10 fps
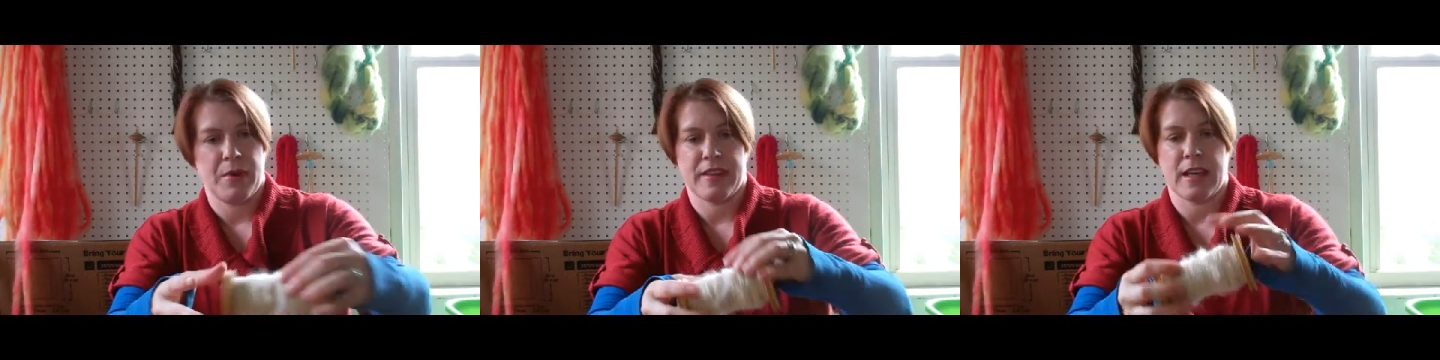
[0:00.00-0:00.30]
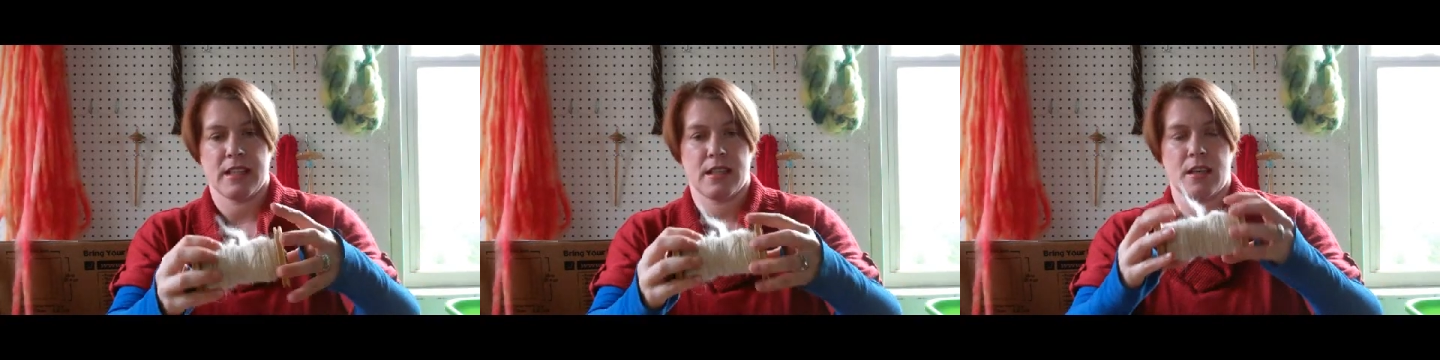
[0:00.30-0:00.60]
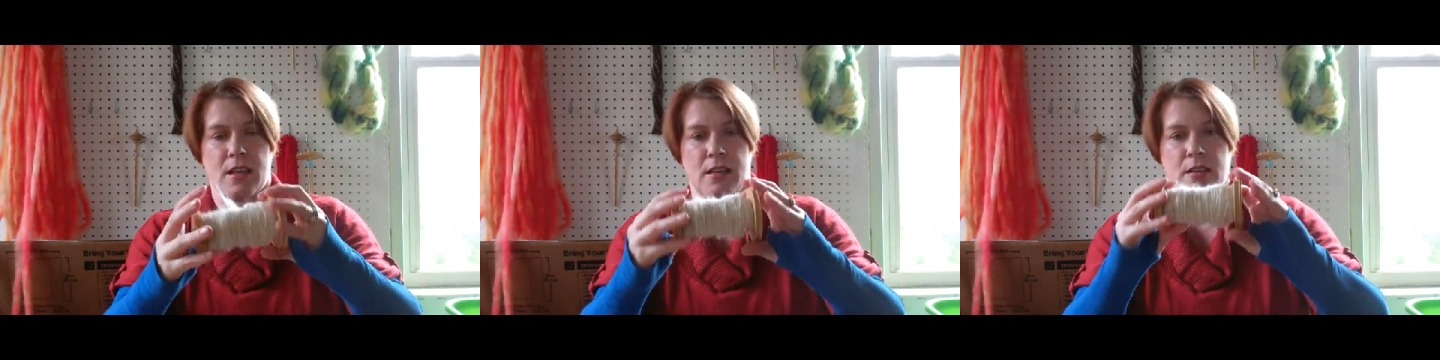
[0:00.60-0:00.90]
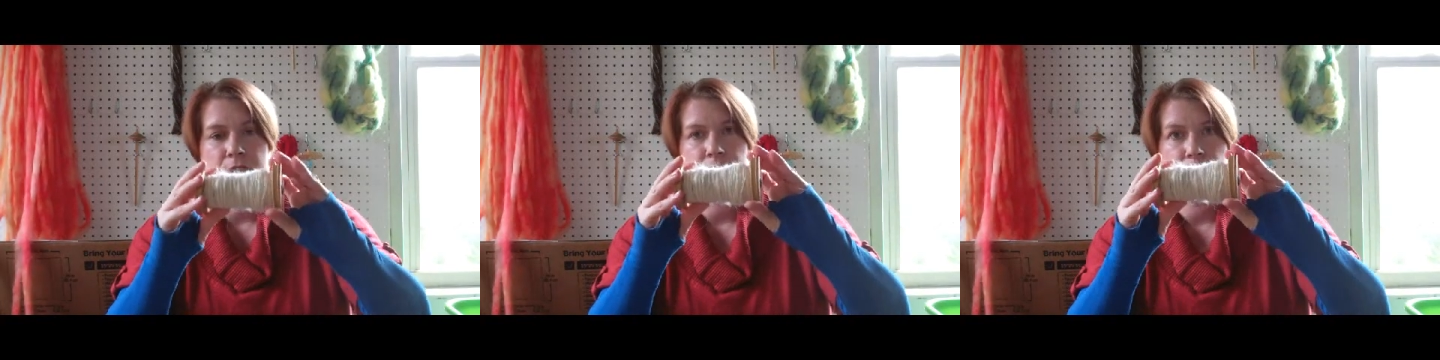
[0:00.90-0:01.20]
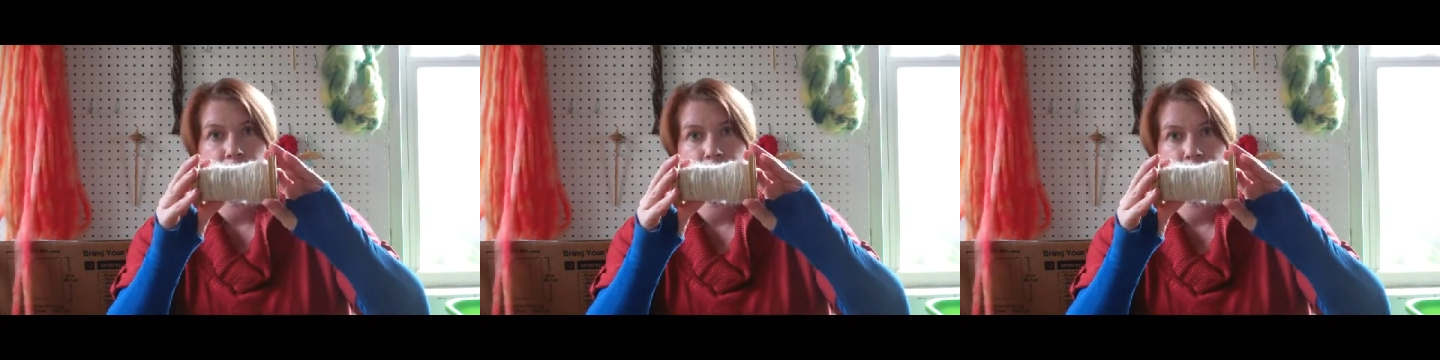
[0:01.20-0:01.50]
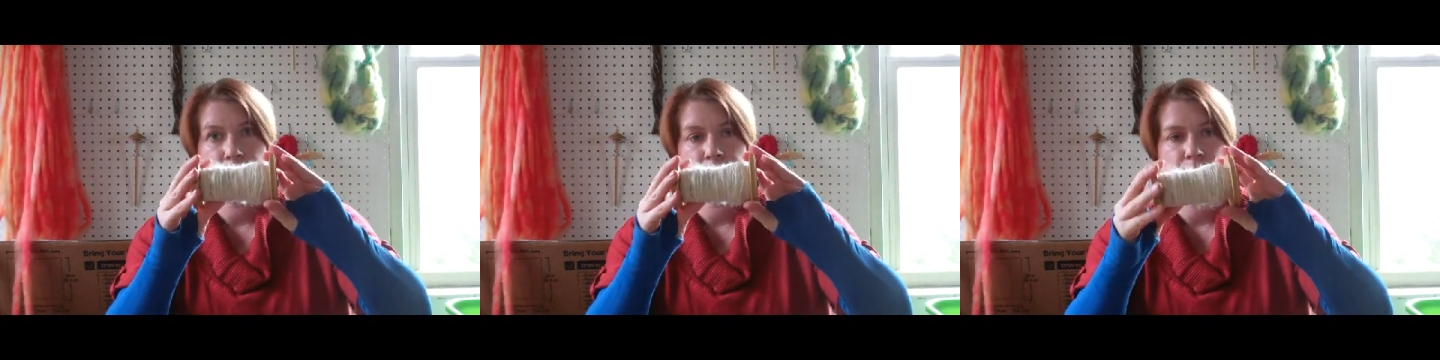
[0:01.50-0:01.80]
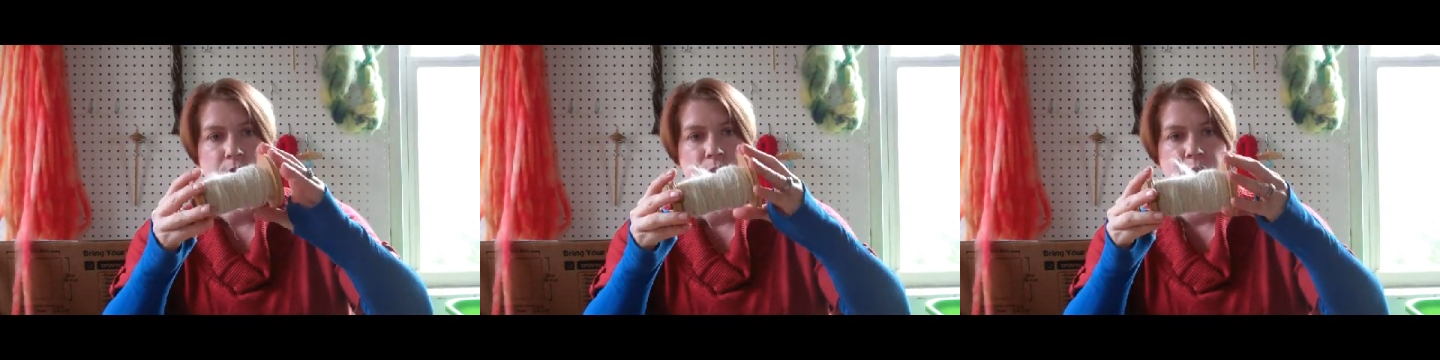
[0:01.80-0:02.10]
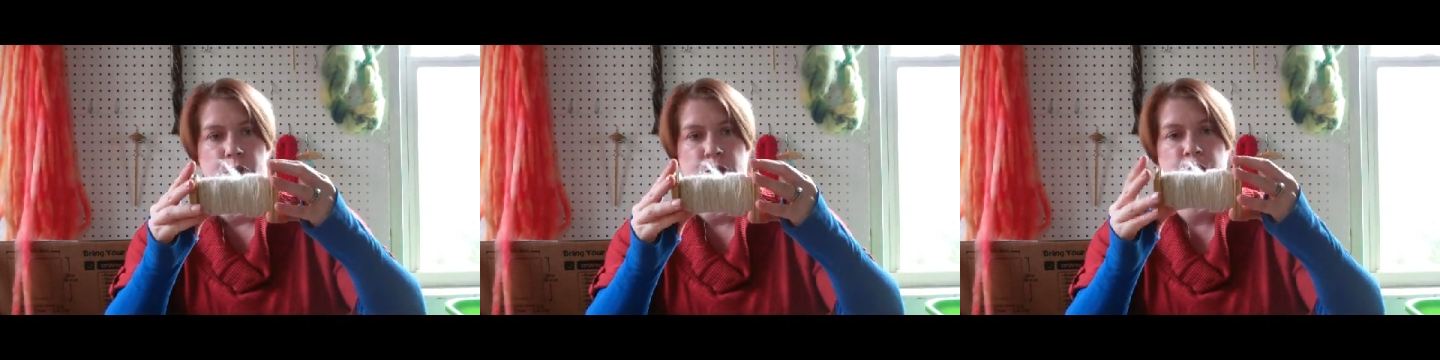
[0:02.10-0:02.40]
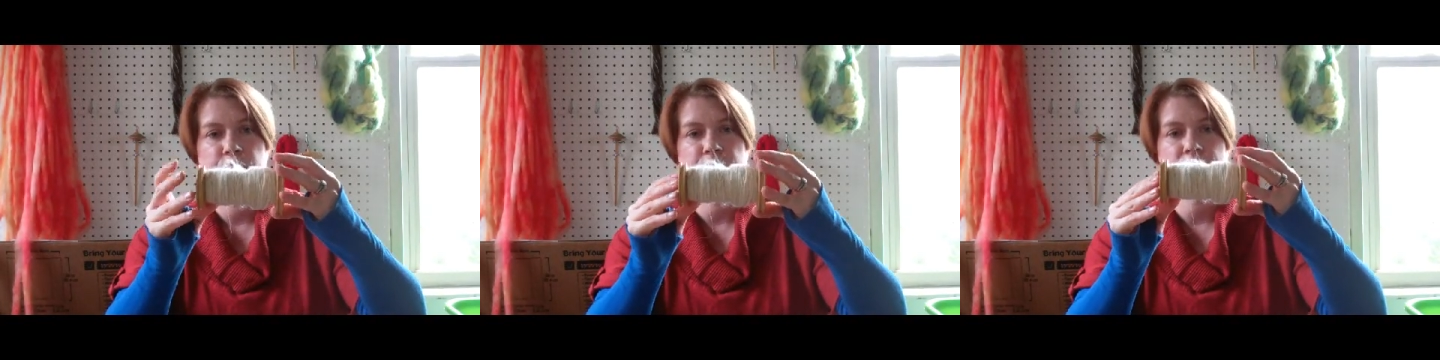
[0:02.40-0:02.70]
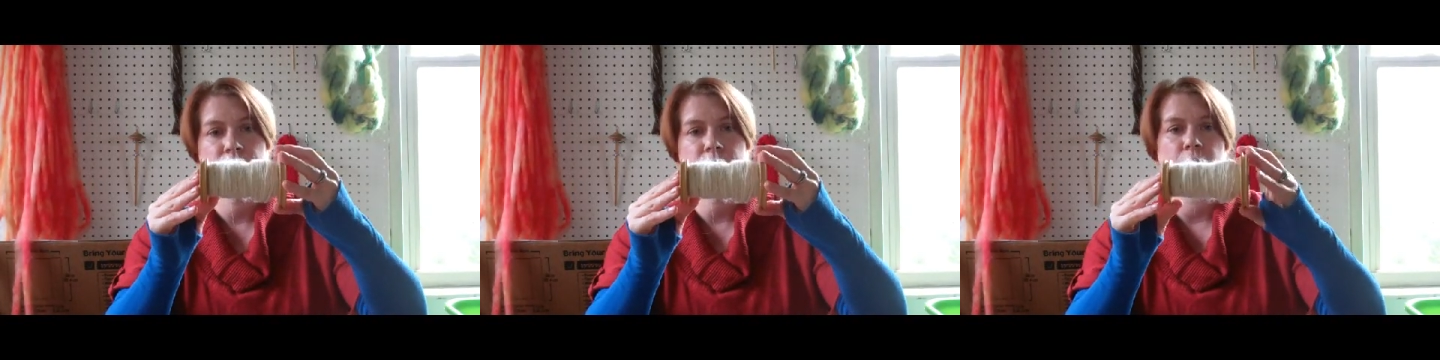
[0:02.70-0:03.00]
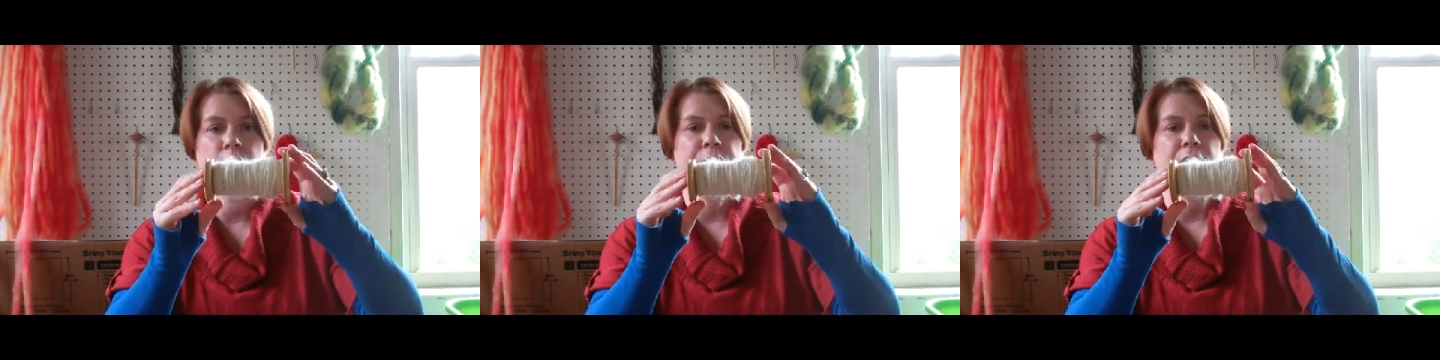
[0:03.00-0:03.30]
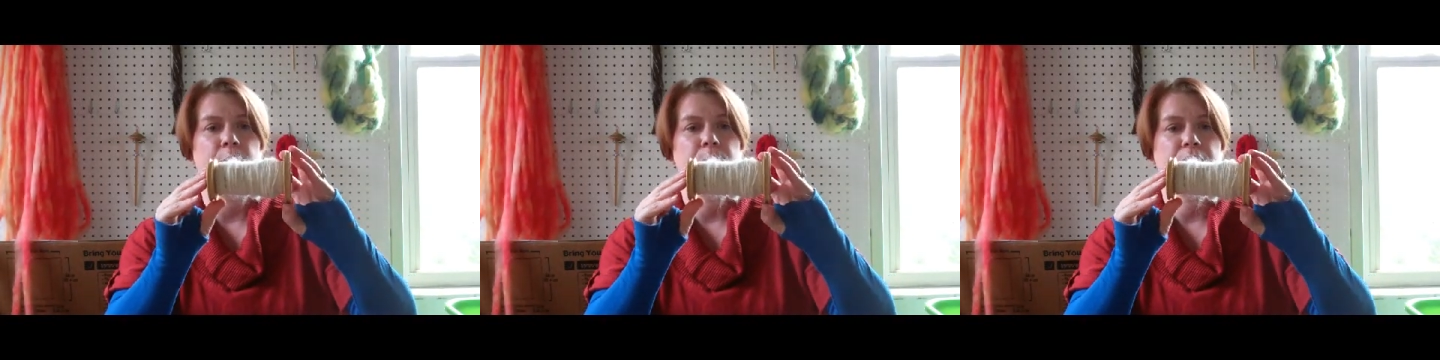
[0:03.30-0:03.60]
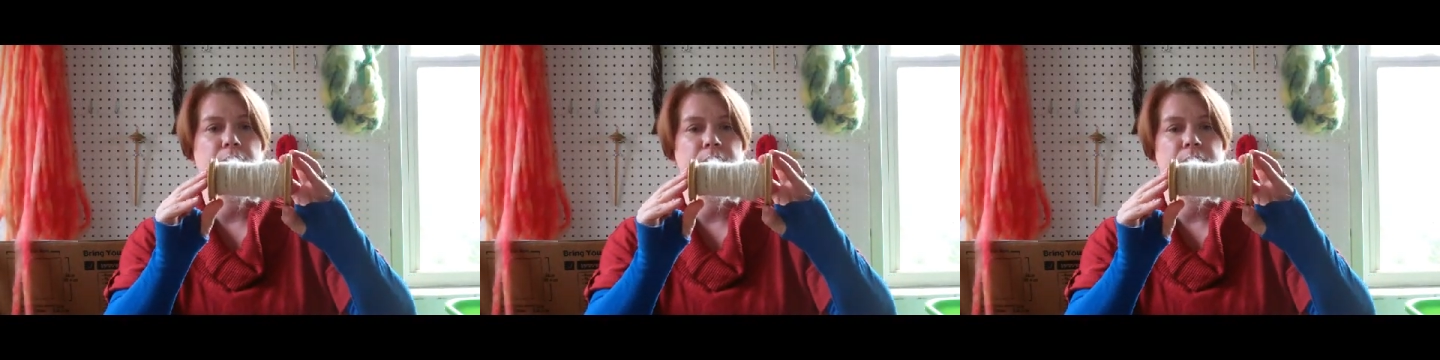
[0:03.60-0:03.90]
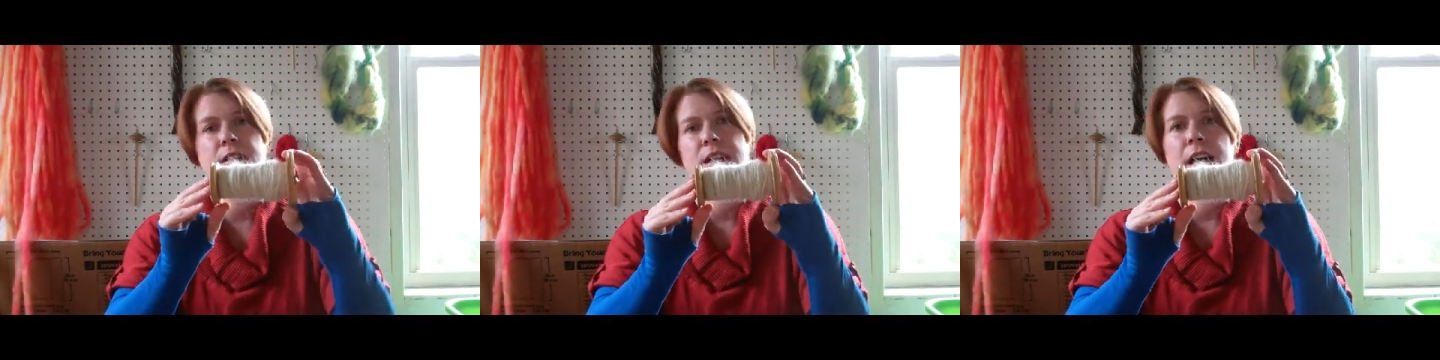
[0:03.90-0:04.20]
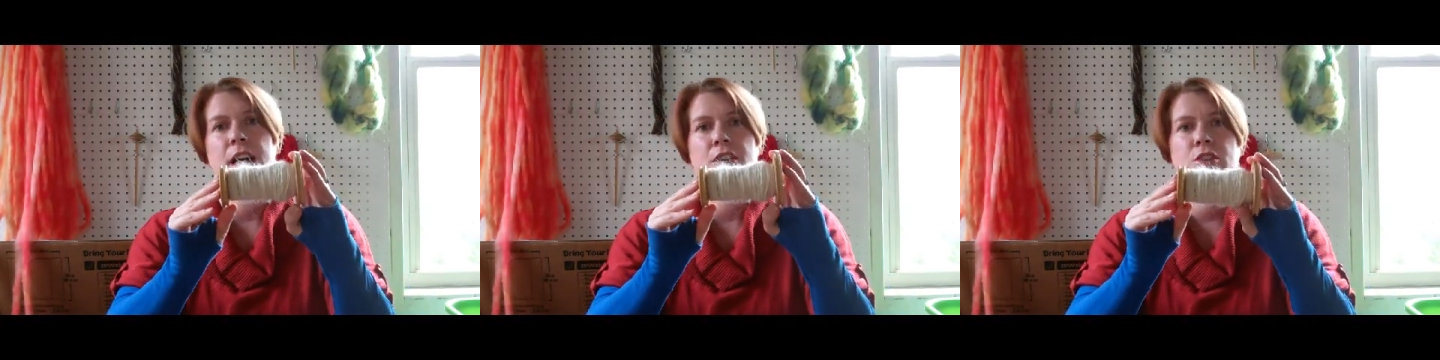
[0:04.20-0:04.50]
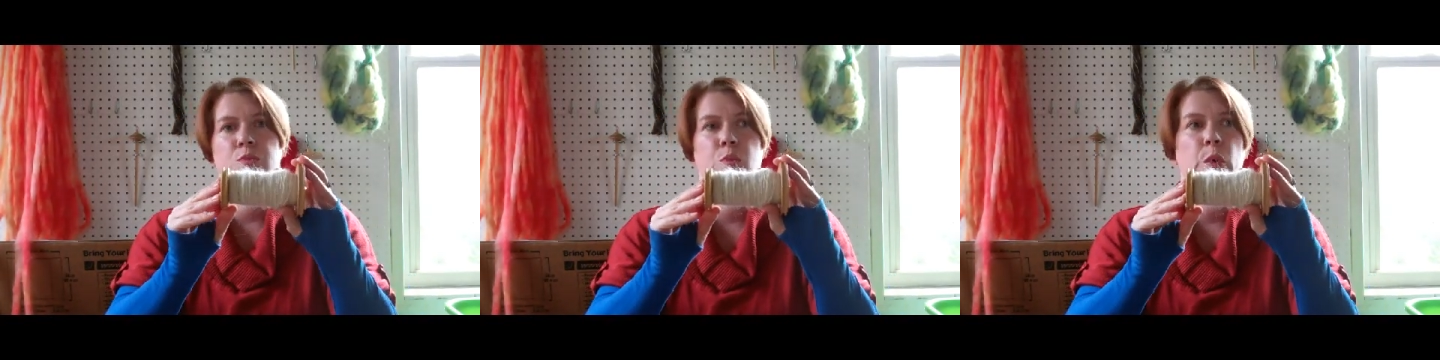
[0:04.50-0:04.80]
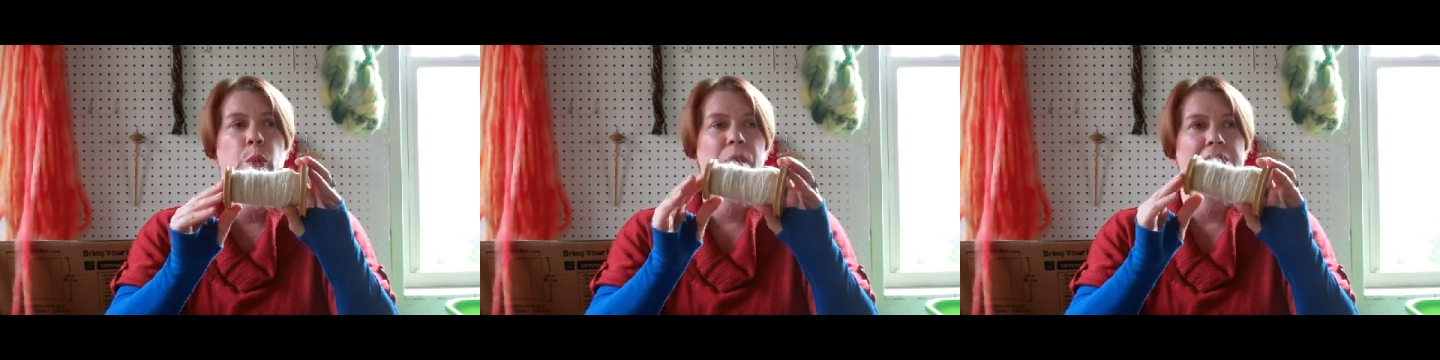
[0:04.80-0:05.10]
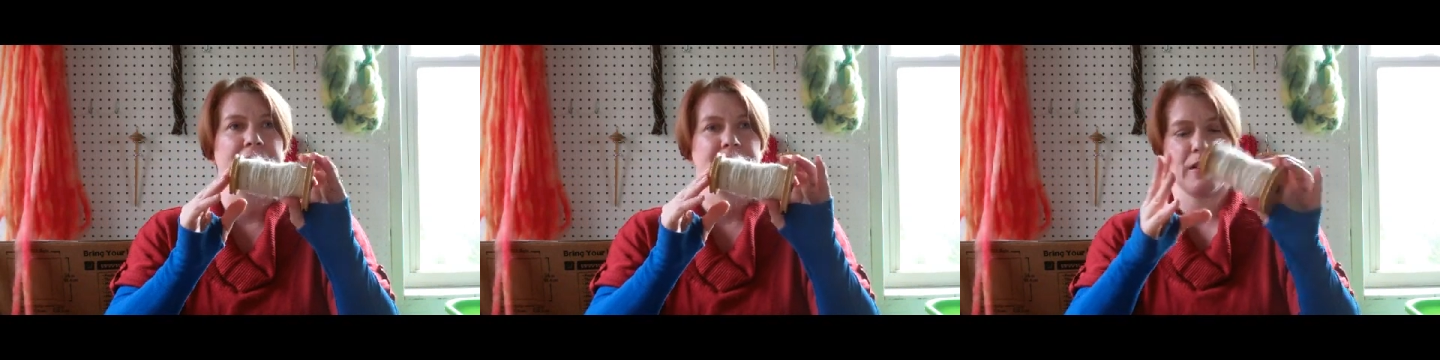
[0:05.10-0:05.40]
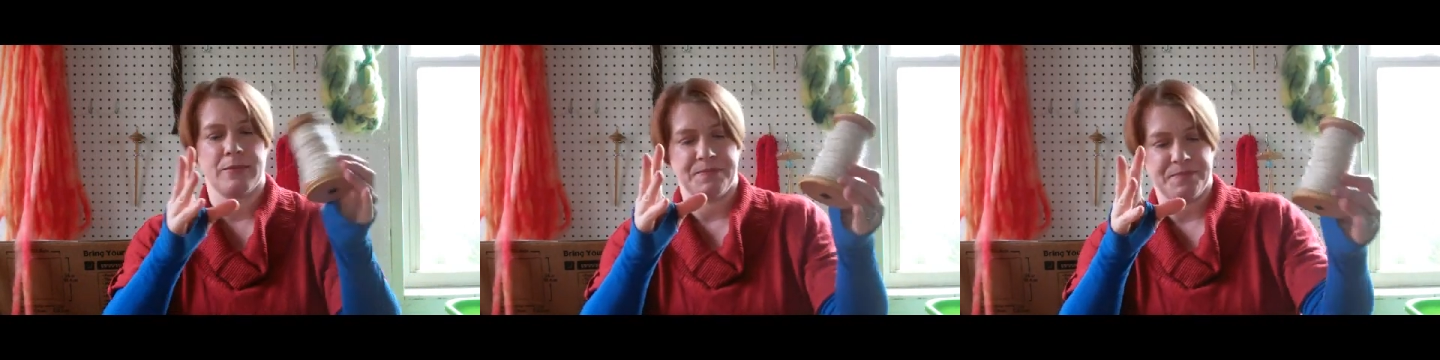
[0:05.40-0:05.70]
But that's the Newfoundland dog fiber / wool blend.